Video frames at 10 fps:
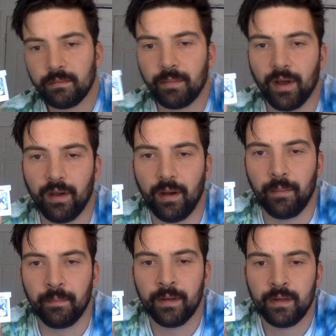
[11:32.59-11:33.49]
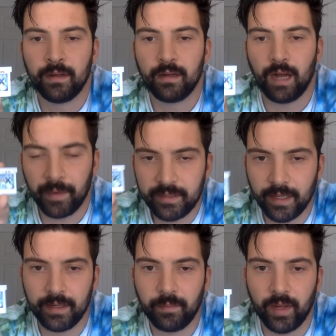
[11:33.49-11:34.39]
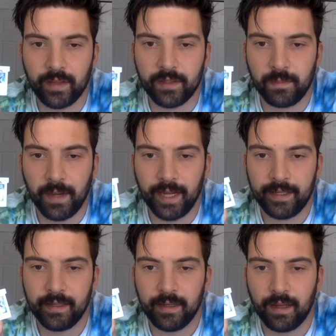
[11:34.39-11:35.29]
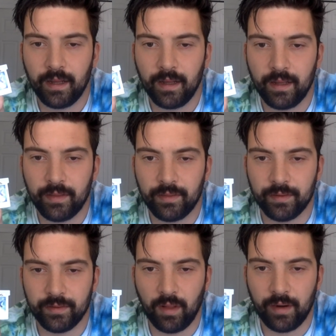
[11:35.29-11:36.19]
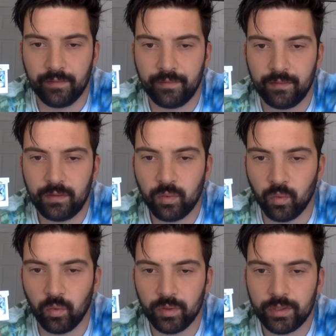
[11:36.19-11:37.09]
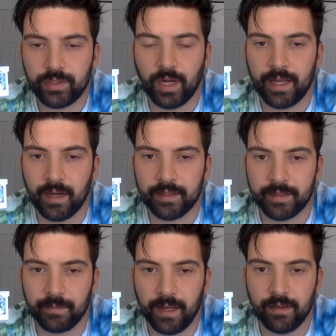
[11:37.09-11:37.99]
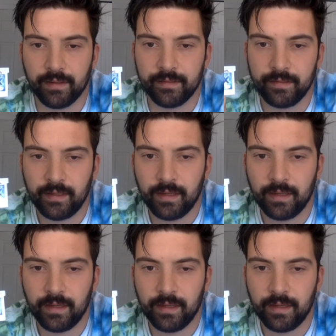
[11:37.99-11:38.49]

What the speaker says: but I'm excited to play these back. There's a lot of cool shiny hunting methods.